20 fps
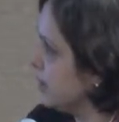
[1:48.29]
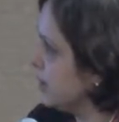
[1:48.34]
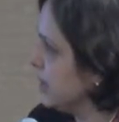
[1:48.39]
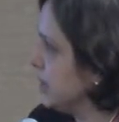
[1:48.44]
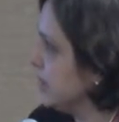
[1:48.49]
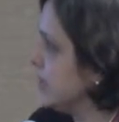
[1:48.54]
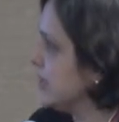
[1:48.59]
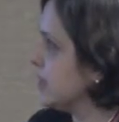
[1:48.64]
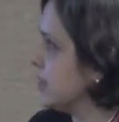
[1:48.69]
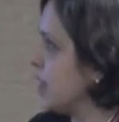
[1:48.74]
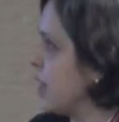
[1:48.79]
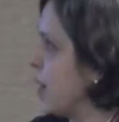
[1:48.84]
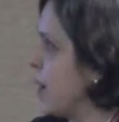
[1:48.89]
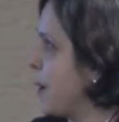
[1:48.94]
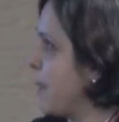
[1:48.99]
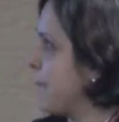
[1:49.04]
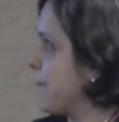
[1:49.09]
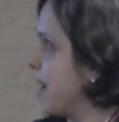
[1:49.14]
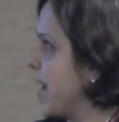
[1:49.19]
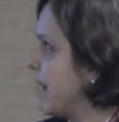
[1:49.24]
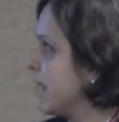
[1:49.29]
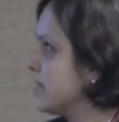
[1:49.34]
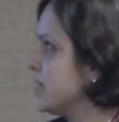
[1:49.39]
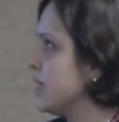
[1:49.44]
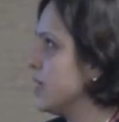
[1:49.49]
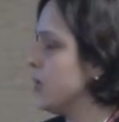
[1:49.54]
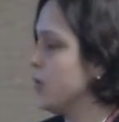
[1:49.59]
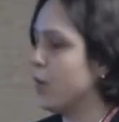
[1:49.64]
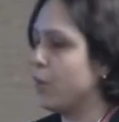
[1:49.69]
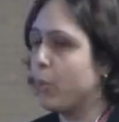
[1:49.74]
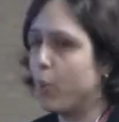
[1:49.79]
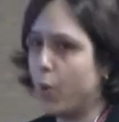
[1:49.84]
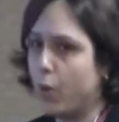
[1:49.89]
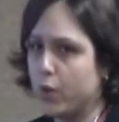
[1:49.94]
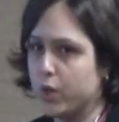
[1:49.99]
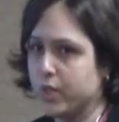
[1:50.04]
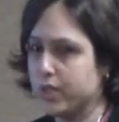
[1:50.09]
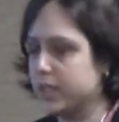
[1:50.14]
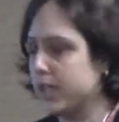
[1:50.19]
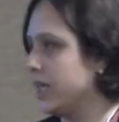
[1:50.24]
these paracellular
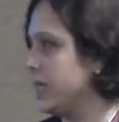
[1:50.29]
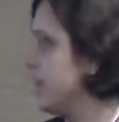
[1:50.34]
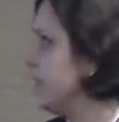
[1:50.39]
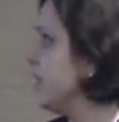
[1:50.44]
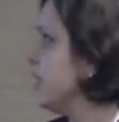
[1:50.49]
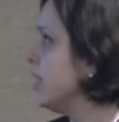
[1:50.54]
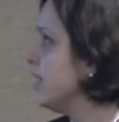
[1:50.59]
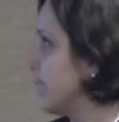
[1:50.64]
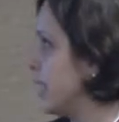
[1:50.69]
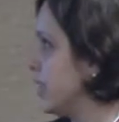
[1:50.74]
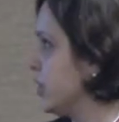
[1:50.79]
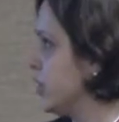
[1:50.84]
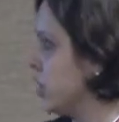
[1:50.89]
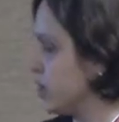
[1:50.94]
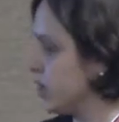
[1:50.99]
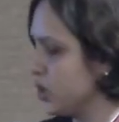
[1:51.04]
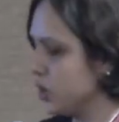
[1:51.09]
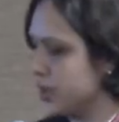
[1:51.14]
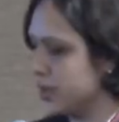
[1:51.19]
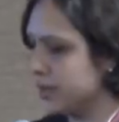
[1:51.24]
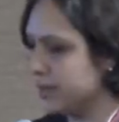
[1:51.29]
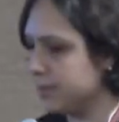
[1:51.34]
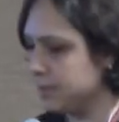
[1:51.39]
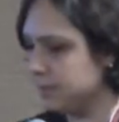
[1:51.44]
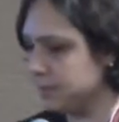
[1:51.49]
pores in tight junctions.